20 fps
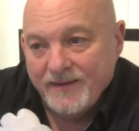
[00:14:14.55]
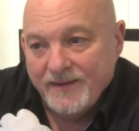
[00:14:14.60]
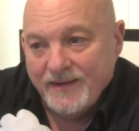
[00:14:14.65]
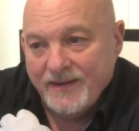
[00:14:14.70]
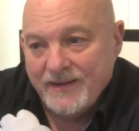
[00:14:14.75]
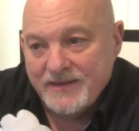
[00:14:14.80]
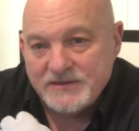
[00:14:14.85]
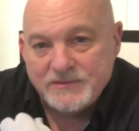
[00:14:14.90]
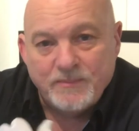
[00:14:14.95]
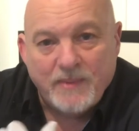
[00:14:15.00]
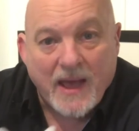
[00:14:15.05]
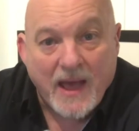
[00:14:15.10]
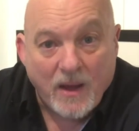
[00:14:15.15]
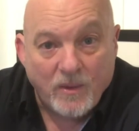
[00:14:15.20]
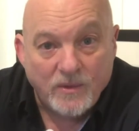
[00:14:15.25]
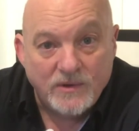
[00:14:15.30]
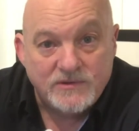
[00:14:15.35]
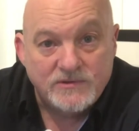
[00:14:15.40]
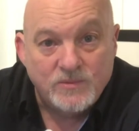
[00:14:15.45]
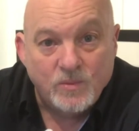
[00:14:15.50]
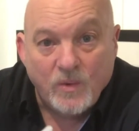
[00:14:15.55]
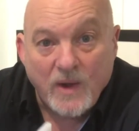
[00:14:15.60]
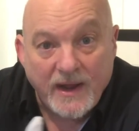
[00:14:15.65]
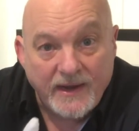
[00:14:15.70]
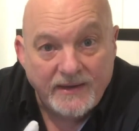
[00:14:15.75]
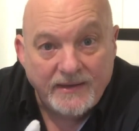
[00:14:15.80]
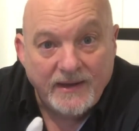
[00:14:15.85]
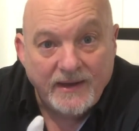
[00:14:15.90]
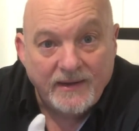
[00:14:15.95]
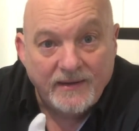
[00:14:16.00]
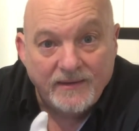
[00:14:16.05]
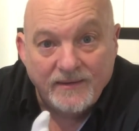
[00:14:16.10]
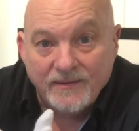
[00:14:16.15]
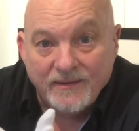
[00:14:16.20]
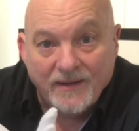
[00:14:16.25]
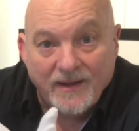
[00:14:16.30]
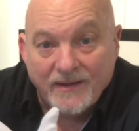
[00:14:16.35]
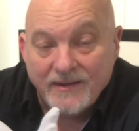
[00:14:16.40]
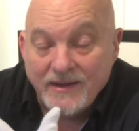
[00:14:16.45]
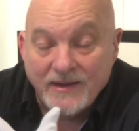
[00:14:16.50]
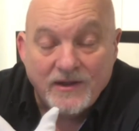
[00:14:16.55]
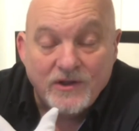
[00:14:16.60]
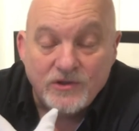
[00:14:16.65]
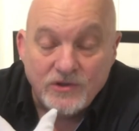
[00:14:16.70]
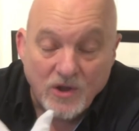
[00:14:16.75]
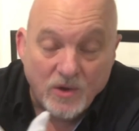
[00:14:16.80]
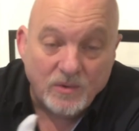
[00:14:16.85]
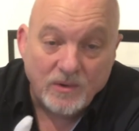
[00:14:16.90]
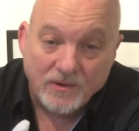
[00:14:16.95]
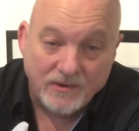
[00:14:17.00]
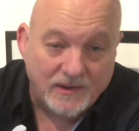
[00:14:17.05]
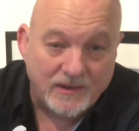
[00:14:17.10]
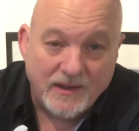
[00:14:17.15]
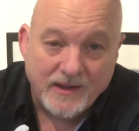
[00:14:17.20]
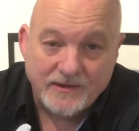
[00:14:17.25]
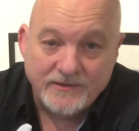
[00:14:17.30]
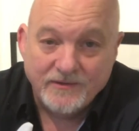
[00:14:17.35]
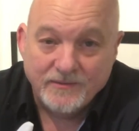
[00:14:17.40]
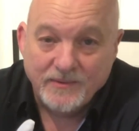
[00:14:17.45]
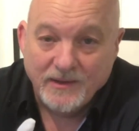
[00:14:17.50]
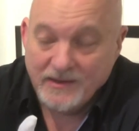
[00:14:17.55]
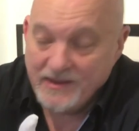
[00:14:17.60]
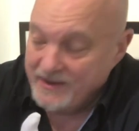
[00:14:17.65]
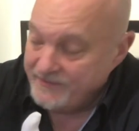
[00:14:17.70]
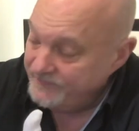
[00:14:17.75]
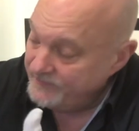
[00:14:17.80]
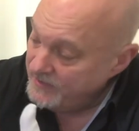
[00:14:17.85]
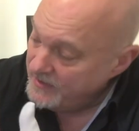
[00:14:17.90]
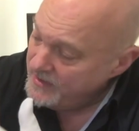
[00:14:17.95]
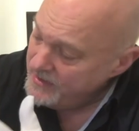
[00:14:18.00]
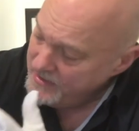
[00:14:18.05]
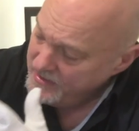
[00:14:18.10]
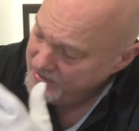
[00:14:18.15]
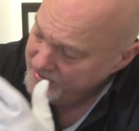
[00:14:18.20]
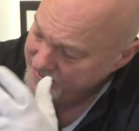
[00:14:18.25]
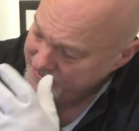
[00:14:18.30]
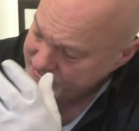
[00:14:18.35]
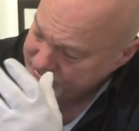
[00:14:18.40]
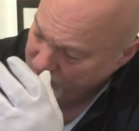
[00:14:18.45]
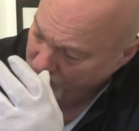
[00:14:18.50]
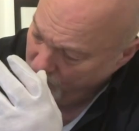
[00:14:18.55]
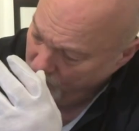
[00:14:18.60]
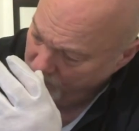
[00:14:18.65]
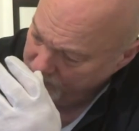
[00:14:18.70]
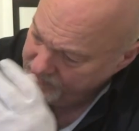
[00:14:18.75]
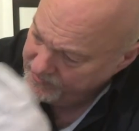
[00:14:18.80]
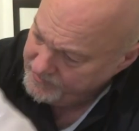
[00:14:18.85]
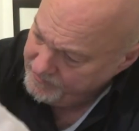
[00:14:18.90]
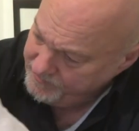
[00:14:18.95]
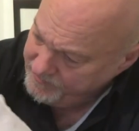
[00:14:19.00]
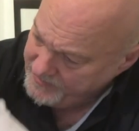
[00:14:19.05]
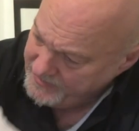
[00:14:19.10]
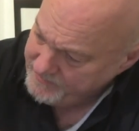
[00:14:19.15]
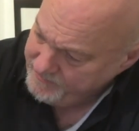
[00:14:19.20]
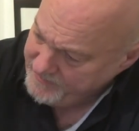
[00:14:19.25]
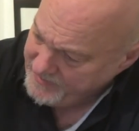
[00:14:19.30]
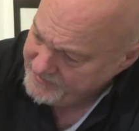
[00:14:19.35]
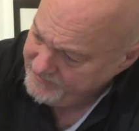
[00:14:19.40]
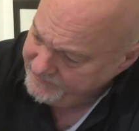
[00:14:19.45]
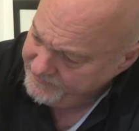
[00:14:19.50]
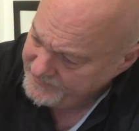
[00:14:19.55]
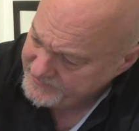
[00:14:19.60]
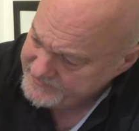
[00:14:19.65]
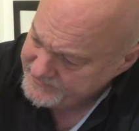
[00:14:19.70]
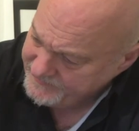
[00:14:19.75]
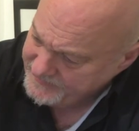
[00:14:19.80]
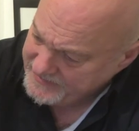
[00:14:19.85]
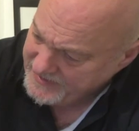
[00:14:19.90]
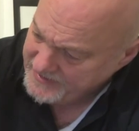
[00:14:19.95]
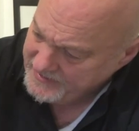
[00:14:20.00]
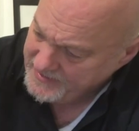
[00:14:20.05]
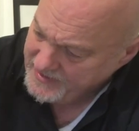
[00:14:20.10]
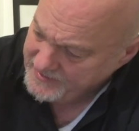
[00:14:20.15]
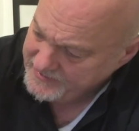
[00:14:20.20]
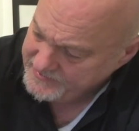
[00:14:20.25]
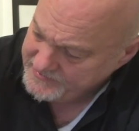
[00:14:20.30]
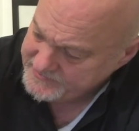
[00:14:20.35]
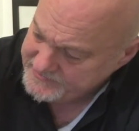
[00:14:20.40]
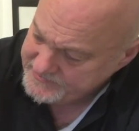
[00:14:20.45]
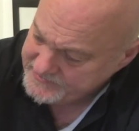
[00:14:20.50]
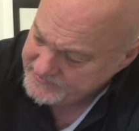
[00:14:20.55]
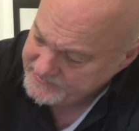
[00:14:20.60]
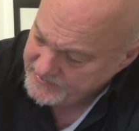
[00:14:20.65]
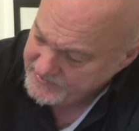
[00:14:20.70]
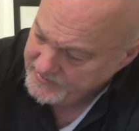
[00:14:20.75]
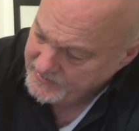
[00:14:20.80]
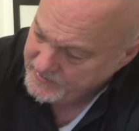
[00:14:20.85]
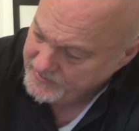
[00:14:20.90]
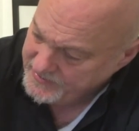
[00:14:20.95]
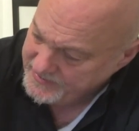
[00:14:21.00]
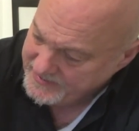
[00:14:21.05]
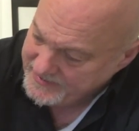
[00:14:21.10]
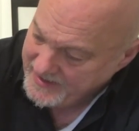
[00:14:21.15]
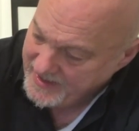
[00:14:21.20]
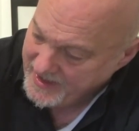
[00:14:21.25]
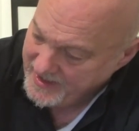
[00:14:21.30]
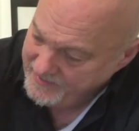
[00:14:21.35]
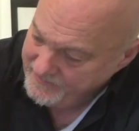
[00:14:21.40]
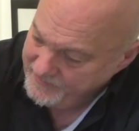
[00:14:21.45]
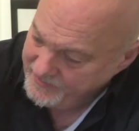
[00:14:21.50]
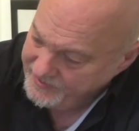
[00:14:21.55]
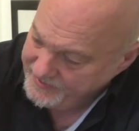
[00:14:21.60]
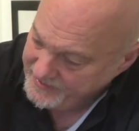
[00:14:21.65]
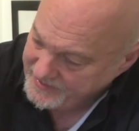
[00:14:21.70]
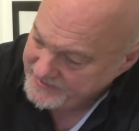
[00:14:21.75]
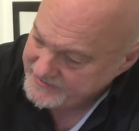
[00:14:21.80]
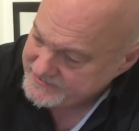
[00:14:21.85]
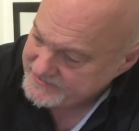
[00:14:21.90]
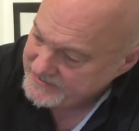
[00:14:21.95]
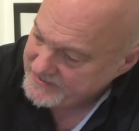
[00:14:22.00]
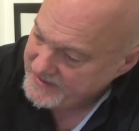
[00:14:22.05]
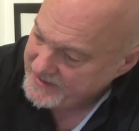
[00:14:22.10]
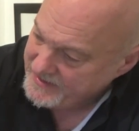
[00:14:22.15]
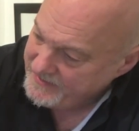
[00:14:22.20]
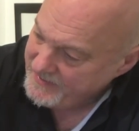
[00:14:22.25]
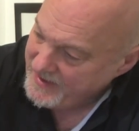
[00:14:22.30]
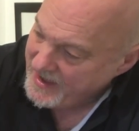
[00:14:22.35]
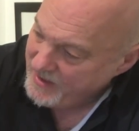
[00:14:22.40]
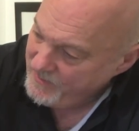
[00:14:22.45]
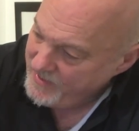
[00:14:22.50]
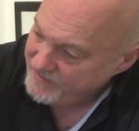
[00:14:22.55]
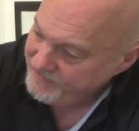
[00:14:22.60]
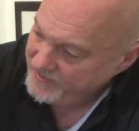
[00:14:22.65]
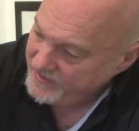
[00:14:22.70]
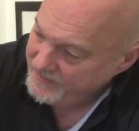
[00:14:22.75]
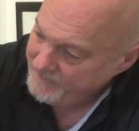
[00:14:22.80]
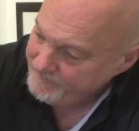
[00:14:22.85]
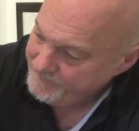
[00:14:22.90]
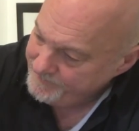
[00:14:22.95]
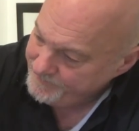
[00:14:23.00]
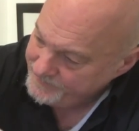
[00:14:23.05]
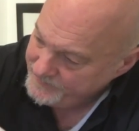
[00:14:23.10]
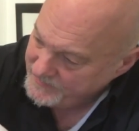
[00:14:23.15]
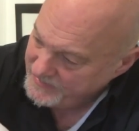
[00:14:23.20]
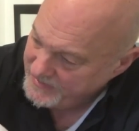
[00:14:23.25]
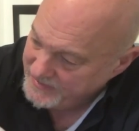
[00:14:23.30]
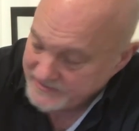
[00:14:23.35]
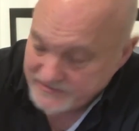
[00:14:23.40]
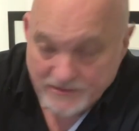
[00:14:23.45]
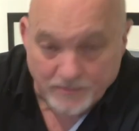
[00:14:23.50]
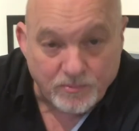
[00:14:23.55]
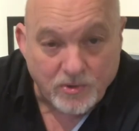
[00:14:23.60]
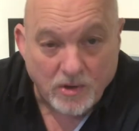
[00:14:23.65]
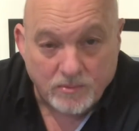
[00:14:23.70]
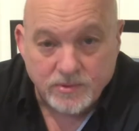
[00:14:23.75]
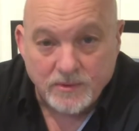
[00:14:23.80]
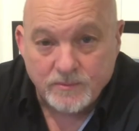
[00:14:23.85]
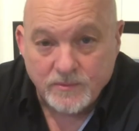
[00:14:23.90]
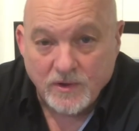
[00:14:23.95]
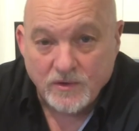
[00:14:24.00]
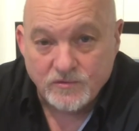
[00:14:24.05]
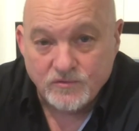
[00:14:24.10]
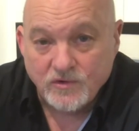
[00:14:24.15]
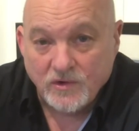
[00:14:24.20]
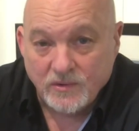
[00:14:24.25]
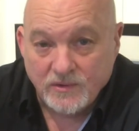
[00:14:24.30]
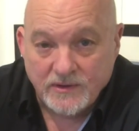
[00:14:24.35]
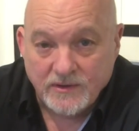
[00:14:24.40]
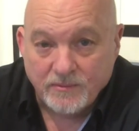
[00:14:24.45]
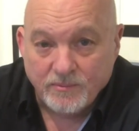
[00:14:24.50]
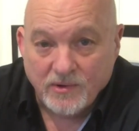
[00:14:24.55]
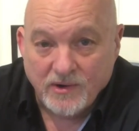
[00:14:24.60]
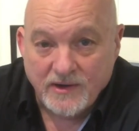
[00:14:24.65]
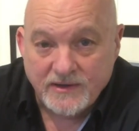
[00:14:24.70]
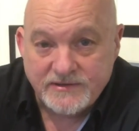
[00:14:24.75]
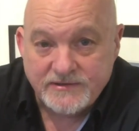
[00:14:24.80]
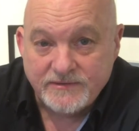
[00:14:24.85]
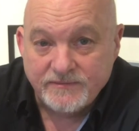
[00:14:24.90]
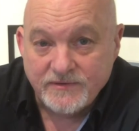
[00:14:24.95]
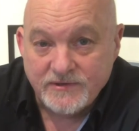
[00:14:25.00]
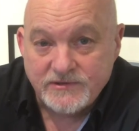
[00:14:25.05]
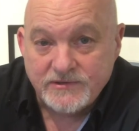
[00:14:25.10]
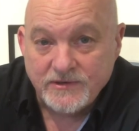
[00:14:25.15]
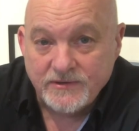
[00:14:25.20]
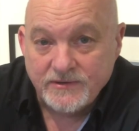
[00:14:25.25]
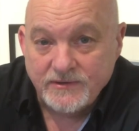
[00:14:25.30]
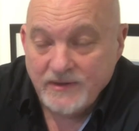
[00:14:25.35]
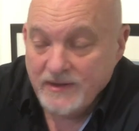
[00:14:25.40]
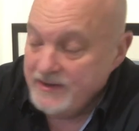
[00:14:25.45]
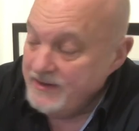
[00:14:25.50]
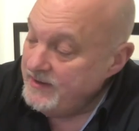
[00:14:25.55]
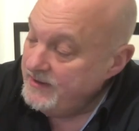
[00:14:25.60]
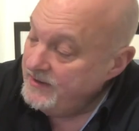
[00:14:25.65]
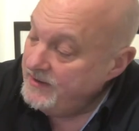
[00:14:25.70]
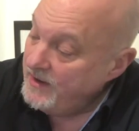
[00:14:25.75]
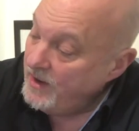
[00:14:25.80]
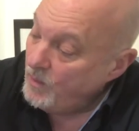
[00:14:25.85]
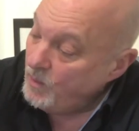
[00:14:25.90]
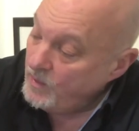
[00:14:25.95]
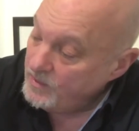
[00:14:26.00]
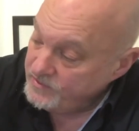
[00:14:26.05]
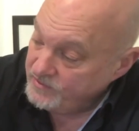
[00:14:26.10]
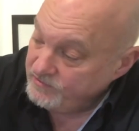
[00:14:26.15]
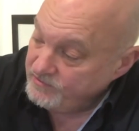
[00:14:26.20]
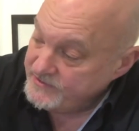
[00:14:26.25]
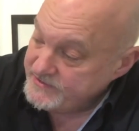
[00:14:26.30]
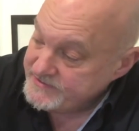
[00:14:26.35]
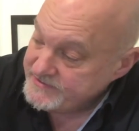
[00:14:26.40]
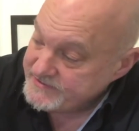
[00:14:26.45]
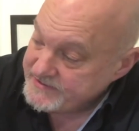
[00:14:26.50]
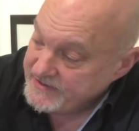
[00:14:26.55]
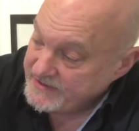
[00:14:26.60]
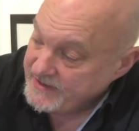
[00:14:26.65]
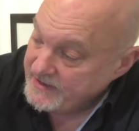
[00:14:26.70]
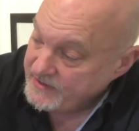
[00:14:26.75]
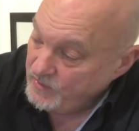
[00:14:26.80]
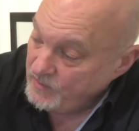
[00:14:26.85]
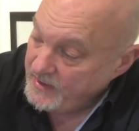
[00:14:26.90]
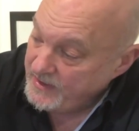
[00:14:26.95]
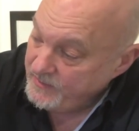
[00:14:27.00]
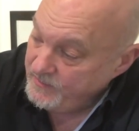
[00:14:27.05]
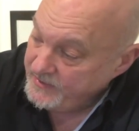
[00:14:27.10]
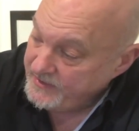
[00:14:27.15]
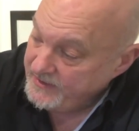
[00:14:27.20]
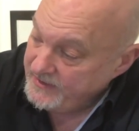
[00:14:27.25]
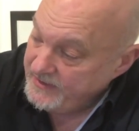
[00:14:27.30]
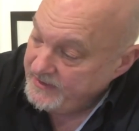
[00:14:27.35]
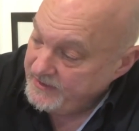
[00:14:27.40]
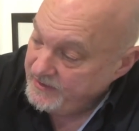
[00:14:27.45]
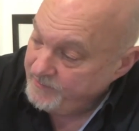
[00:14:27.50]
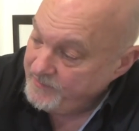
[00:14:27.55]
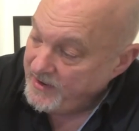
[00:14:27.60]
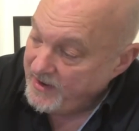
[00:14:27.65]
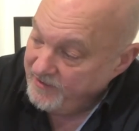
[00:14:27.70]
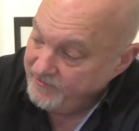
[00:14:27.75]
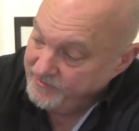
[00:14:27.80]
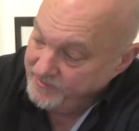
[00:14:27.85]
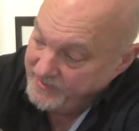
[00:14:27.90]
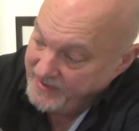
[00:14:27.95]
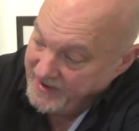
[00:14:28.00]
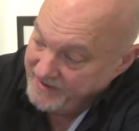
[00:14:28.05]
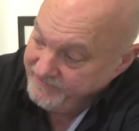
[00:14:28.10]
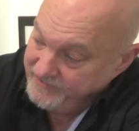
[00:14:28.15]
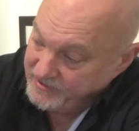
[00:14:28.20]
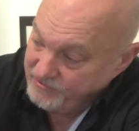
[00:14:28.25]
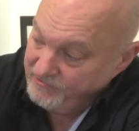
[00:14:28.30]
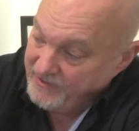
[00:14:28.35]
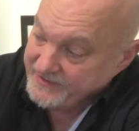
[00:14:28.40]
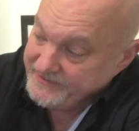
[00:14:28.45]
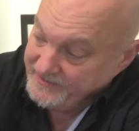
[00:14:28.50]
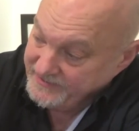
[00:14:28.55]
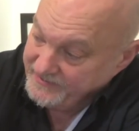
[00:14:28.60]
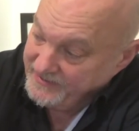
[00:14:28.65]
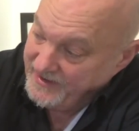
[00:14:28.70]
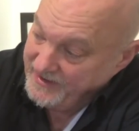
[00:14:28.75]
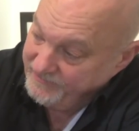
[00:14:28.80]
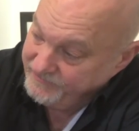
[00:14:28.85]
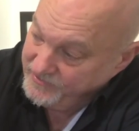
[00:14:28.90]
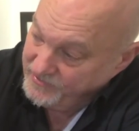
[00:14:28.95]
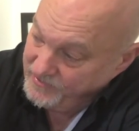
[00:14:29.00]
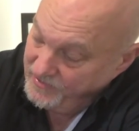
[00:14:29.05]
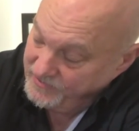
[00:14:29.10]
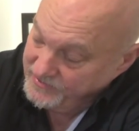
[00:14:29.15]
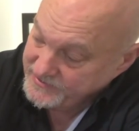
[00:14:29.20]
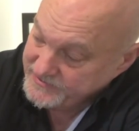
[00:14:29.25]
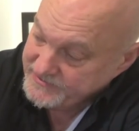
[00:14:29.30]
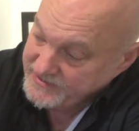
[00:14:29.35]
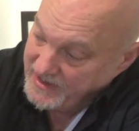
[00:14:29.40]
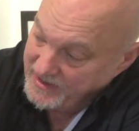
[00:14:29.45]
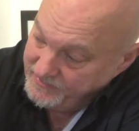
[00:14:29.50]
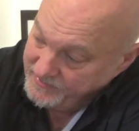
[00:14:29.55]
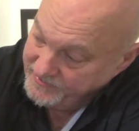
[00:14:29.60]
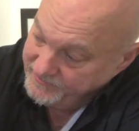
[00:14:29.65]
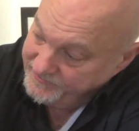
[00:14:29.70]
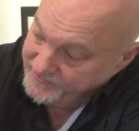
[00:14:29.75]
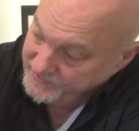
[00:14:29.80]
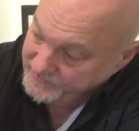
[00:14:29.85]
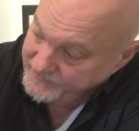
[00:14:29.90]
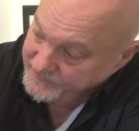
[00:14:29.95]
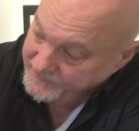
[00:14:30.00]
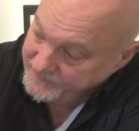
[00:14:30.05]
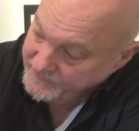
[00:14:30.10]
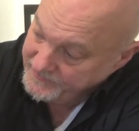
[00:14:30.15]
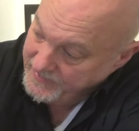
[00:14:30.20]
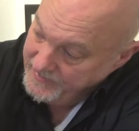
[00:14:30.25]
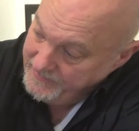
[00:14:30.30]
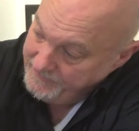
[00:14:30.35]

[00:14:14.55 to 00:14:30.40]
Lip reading: its power's waning, and it can no longer light up the land. So one of the big benefits of a day like this is that you can get things lit. However, it's a problem controlling the brightness of the sun. And one of the reasons I get away with it here, apart from the heavy gradding that I've done on the sky with the filters,